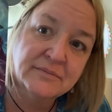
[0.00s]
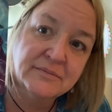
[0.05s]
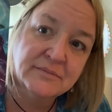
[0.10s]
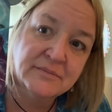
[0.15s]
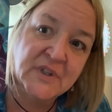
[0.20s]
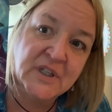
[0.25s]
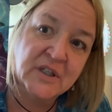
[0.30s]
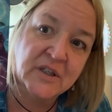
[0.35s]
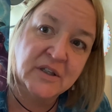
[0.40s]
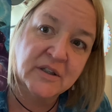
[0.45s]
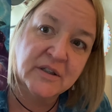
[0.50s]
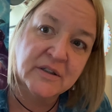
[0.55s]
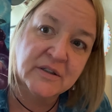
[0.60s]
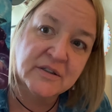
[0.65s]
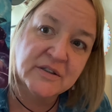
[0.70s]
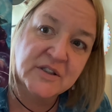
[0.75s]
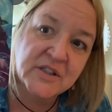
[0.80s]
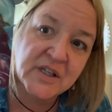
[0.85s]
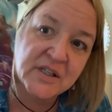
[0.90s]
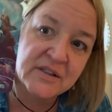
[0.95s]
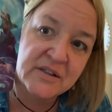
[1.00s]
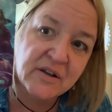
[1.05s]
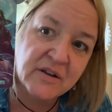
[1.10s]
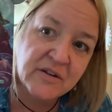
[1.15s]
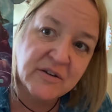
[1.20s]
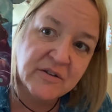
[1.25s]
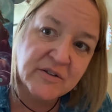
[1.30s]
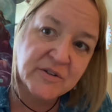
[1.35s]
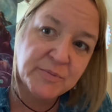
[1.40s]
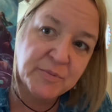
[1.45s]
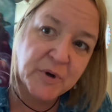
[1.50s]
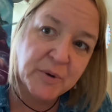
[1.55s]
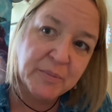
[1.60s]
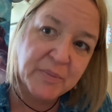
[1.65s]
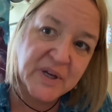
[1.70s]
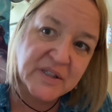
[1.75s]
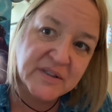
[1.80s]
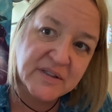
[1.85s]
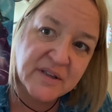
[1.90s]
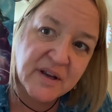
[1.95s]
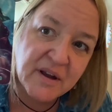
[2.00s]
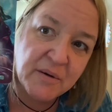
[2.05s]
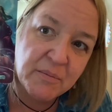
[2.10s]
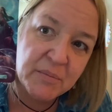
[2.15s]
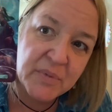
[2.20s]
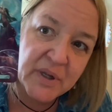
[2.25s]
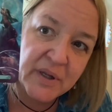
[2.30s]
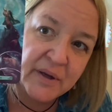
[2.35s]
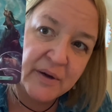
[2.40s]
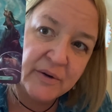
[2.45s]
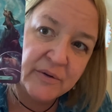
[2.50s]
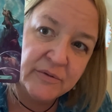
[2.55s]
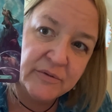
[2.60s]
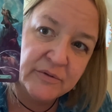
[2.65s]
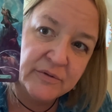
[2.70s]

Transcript: Look at her, and she has all those mermaids down below.